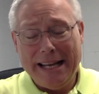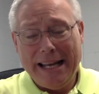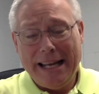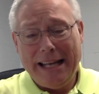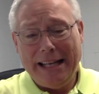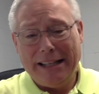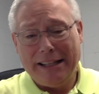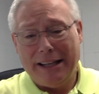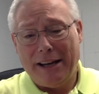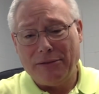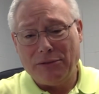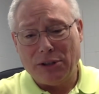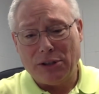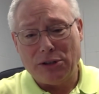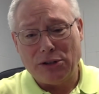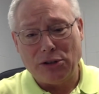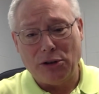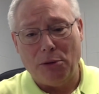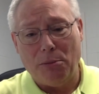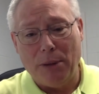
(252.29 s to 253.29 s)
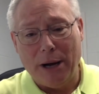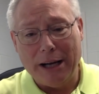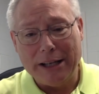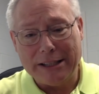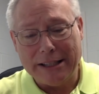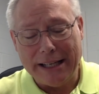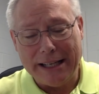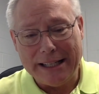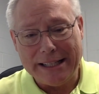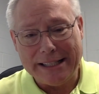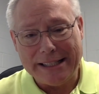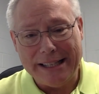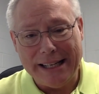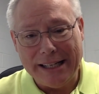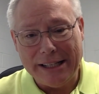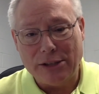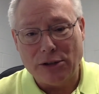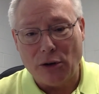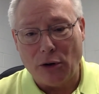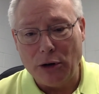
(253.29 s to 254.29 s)
he loves us so much that he sent
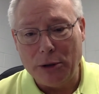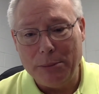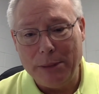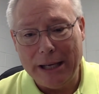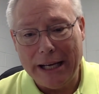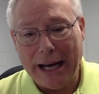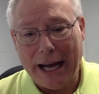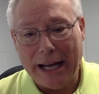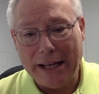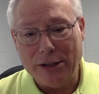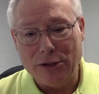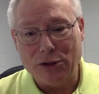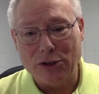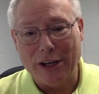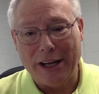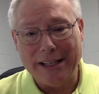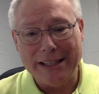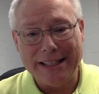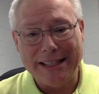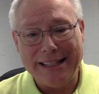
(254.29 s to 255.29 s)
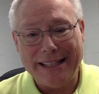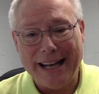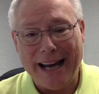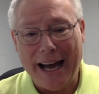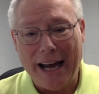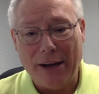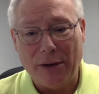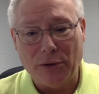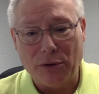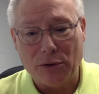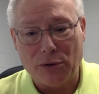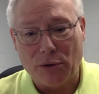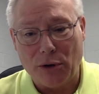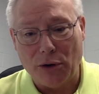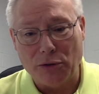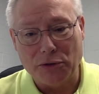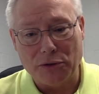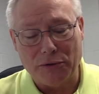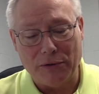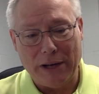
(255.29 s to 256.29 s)
his only begotten son to die on the
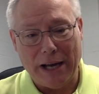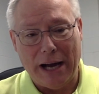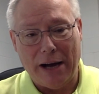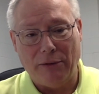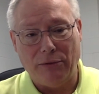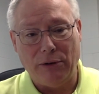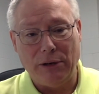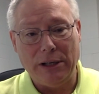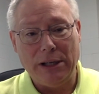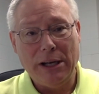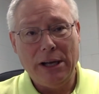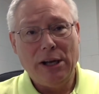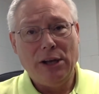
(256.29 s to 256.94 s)
cross of Calvary